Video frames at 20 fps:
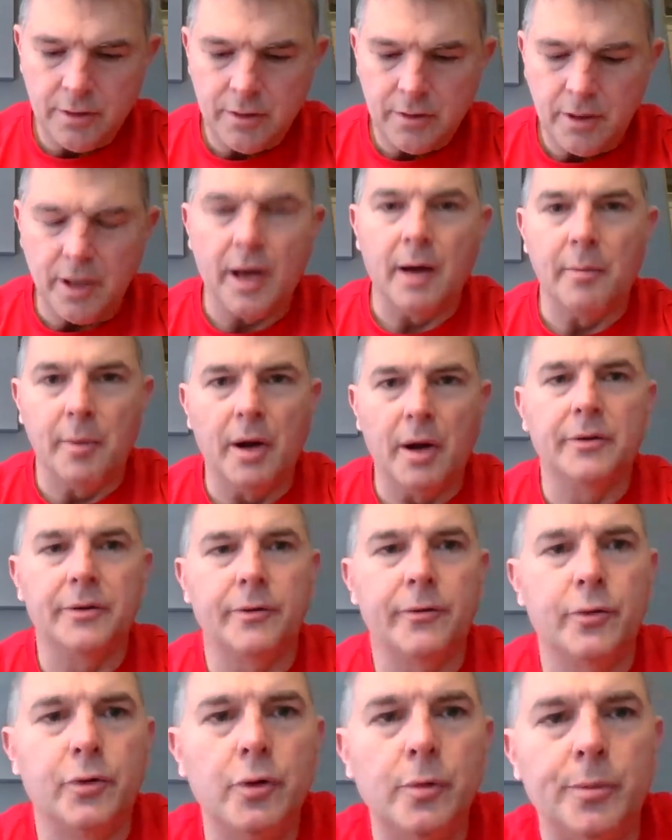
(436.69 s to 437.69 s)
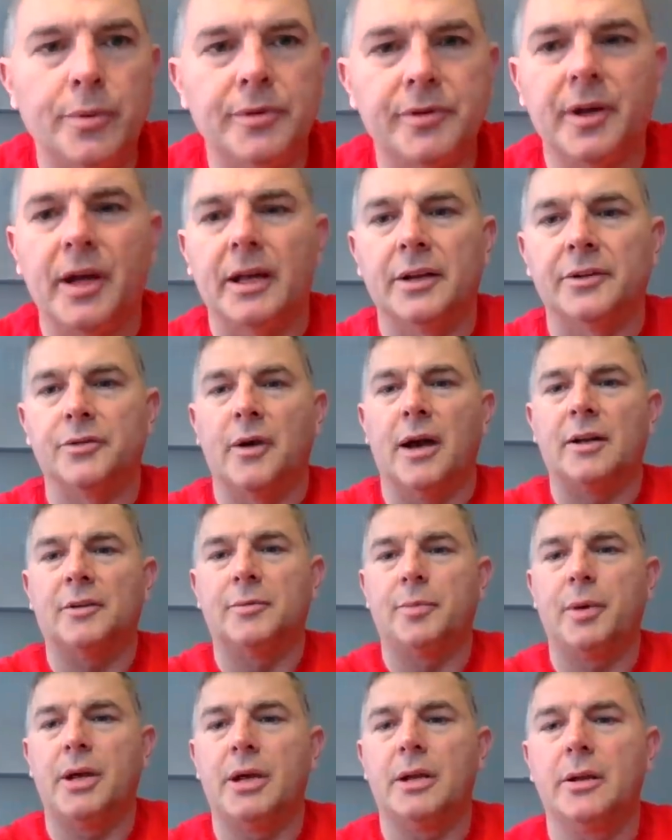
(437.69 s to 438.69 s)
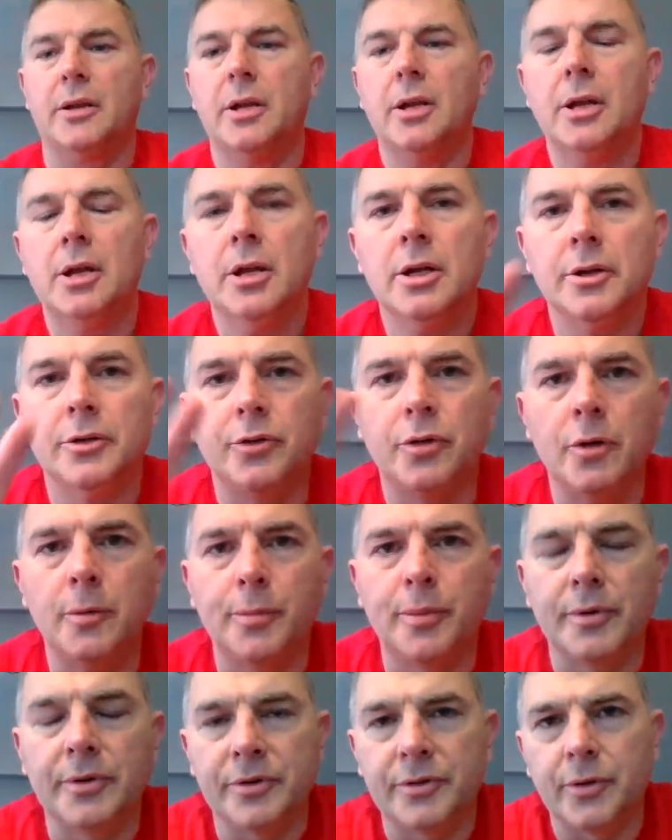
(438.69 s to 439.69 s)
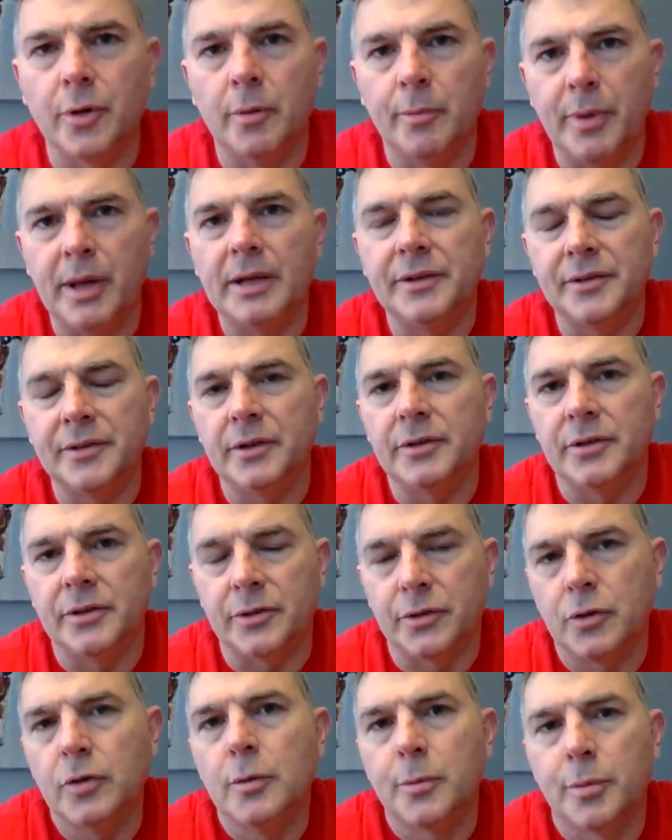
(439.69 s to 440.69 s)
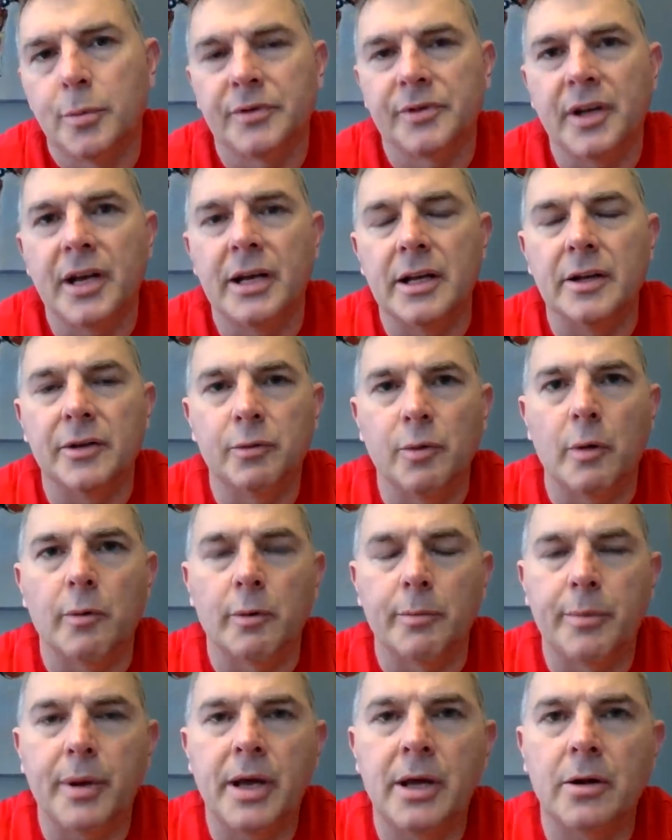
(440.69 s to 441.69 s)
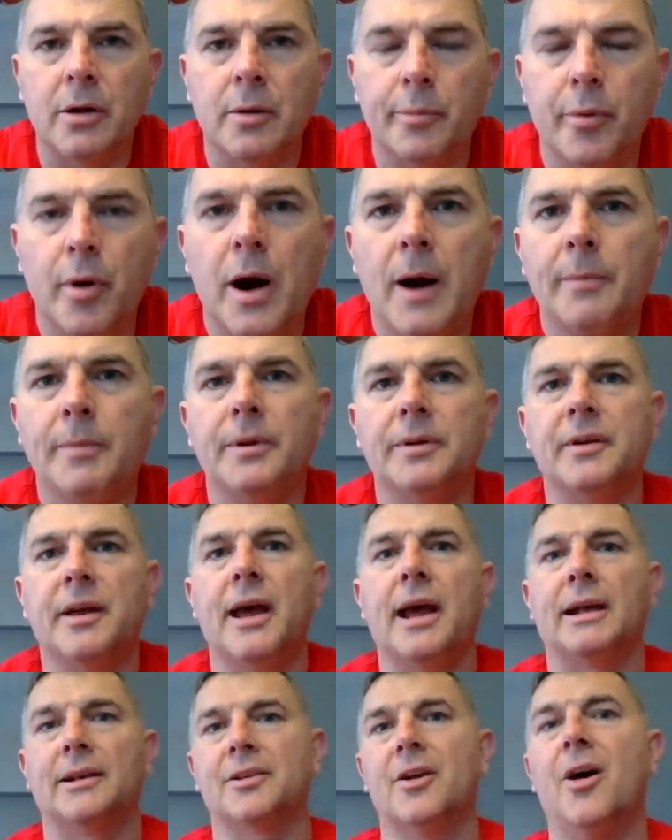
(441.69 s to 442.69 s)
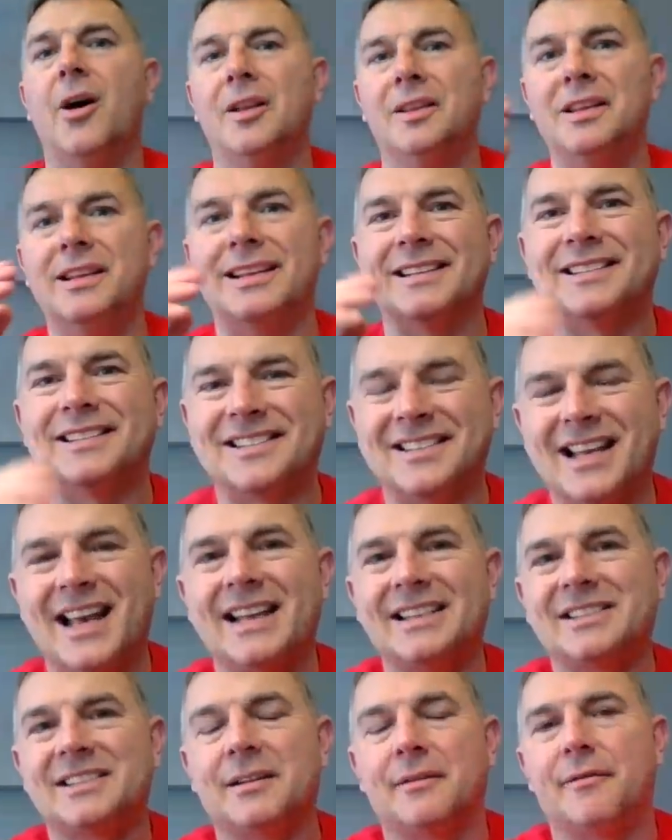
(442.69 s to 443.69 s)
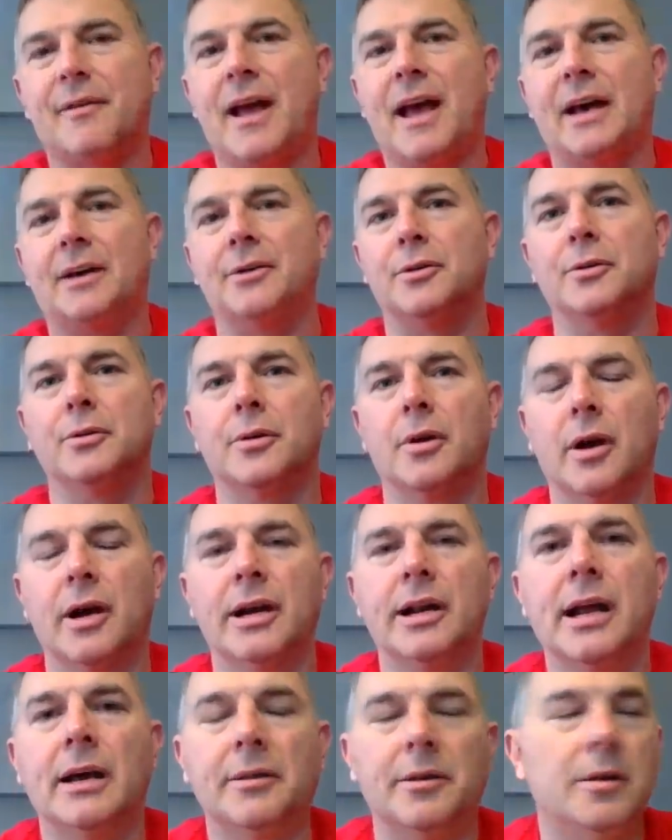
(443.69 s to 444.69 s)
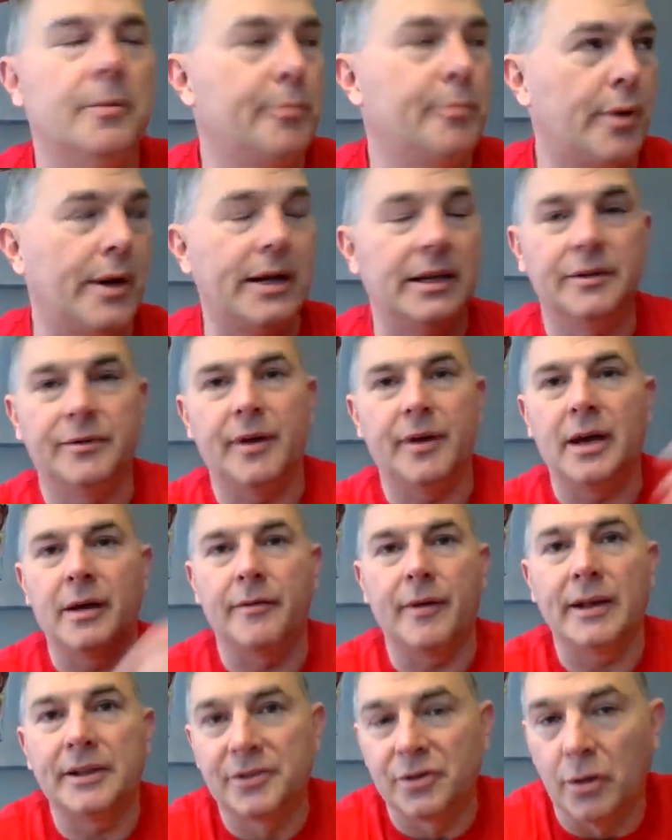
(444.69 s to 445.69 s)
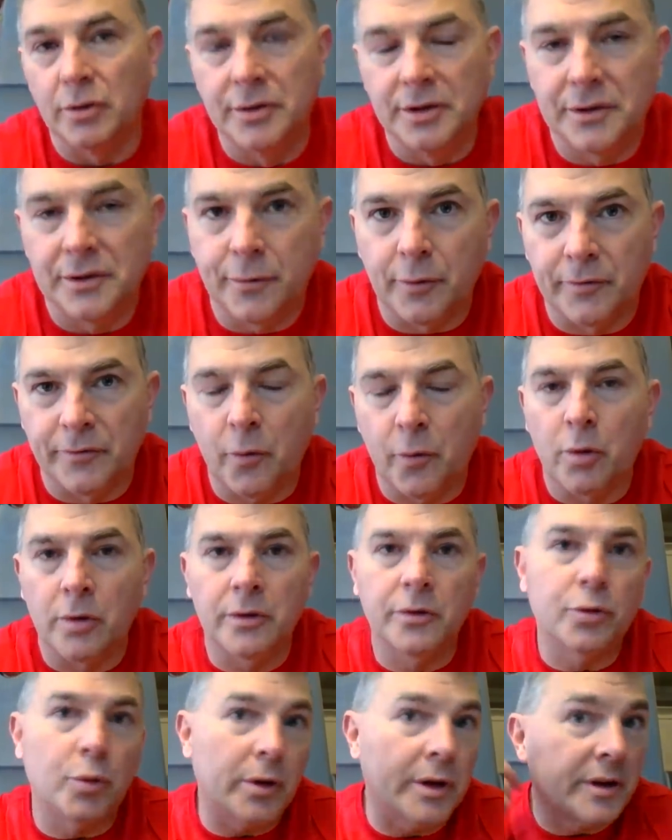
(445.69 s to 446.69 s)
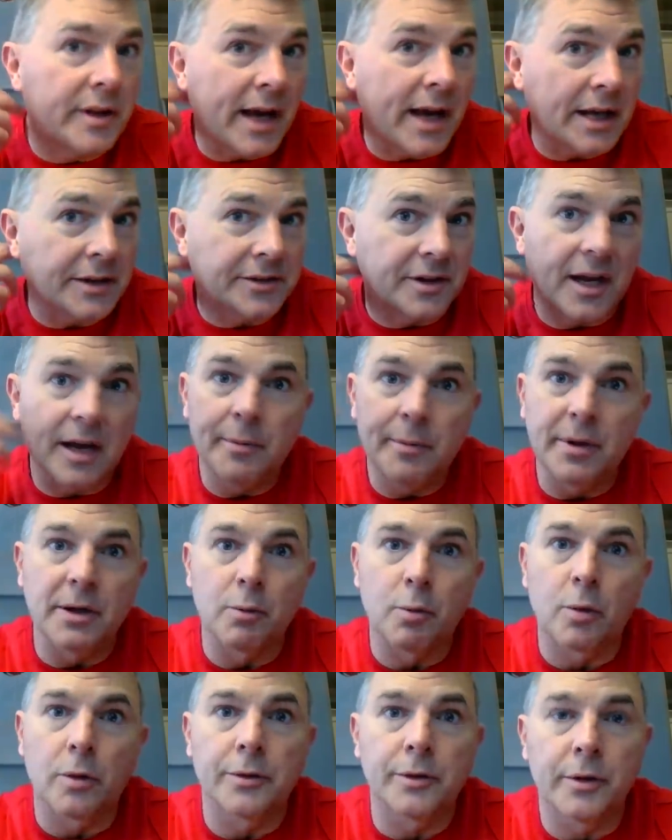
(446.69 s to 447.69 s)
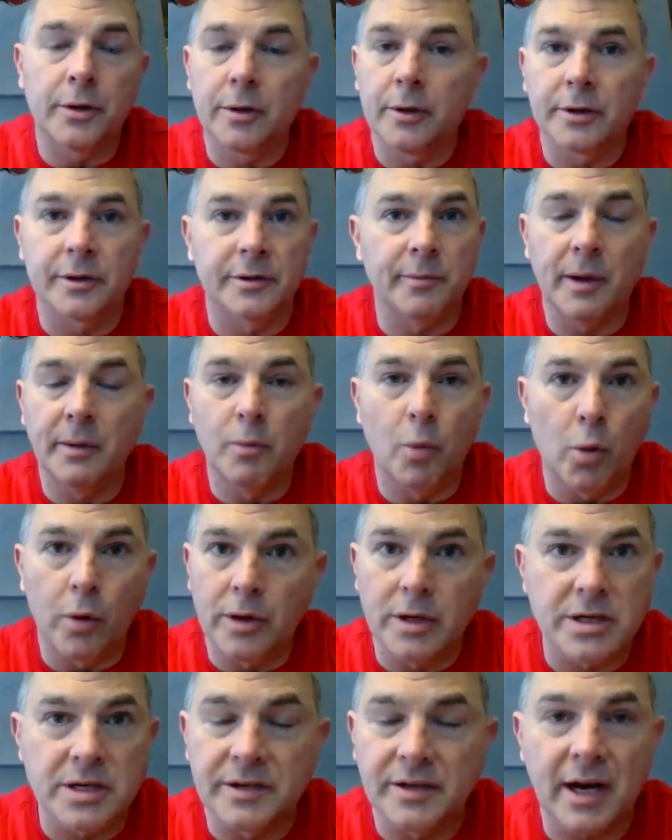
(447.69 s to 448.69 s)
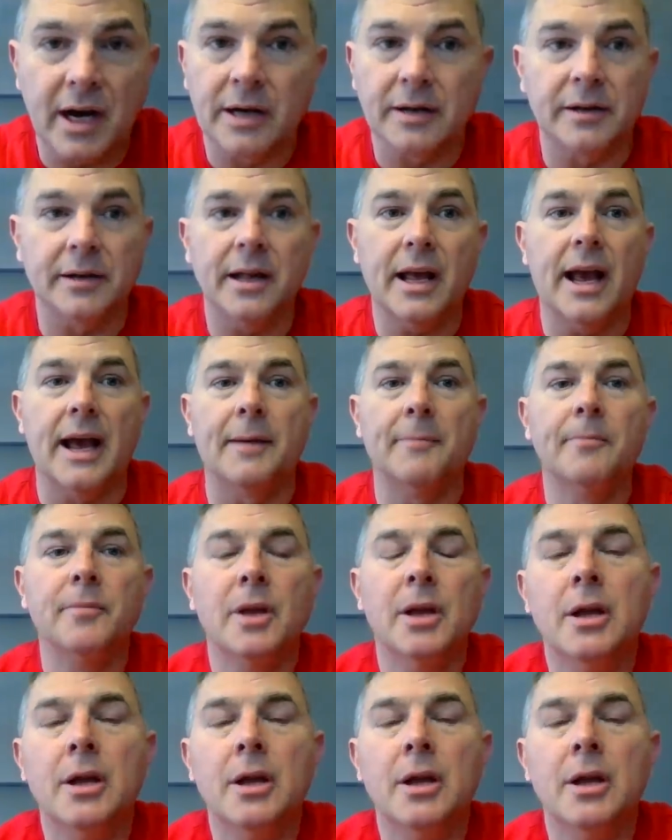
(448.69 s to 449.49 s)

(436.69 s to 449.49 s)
Yeah, about 2%. So I was paying 2%. So basically, it's a 2% is what we're paying on property tax on the assessed value. All right. Now, the appraised value, if I sold this for 420000 I'd be in a world of hurt because my mortgage is higher than that.